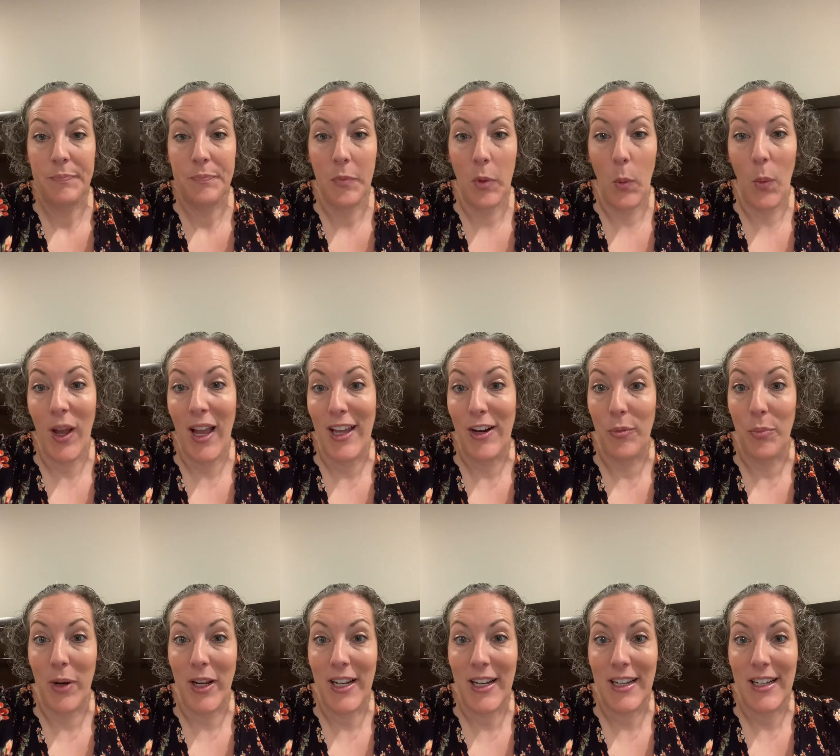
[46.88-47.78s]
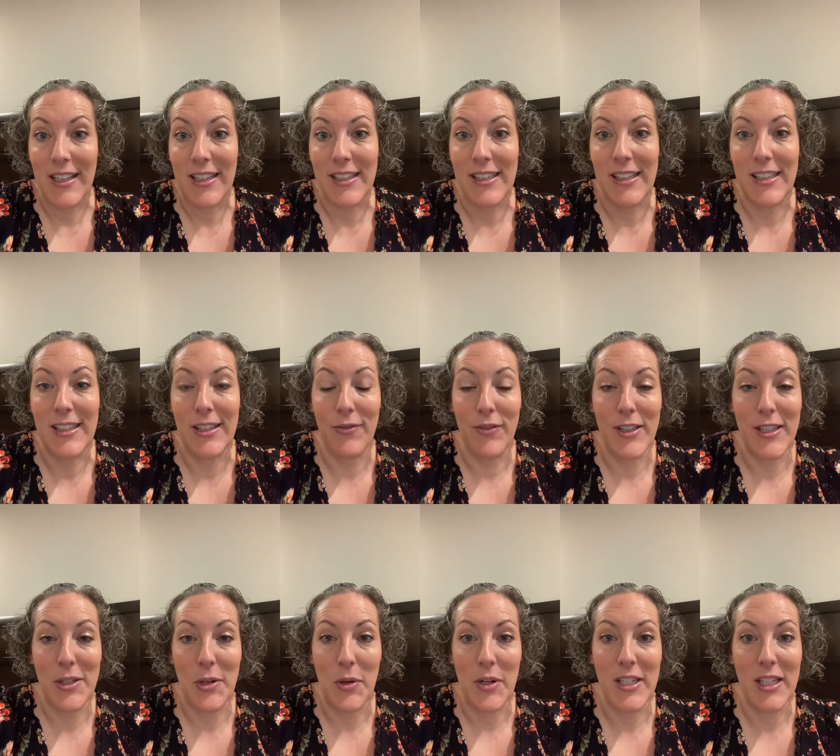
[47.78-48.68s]
what kind of bread it is is if it's
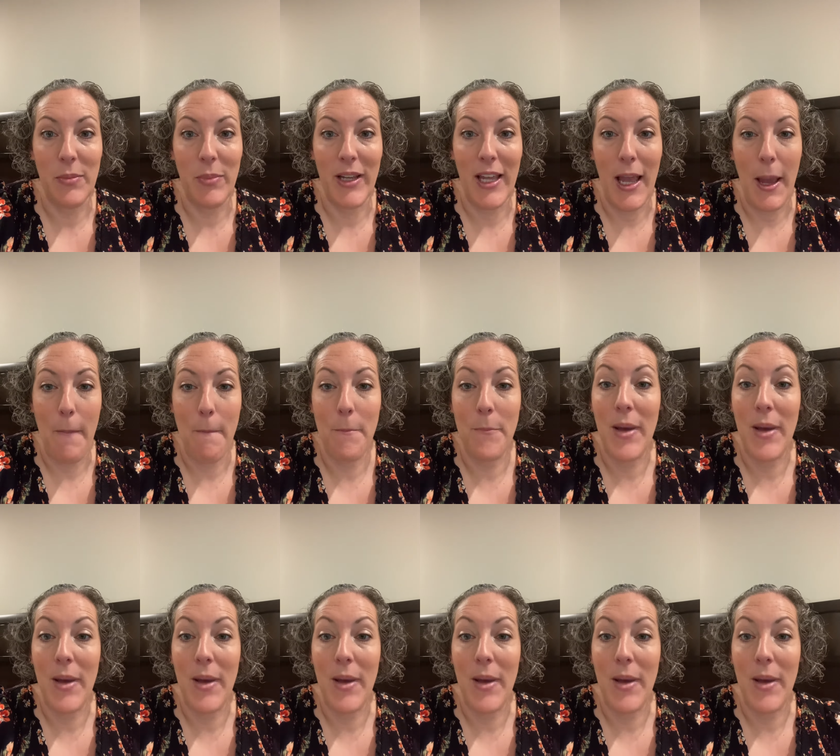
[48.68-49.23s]
known as a baguette.